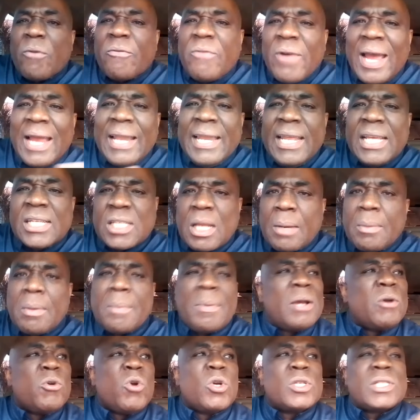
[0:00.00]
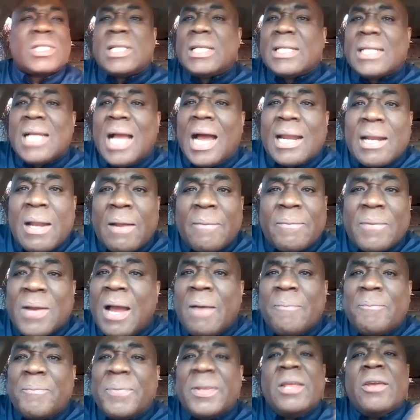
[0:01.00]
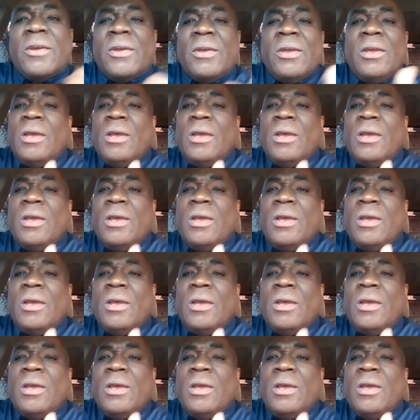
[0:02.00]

about violation. I remember Russell gone play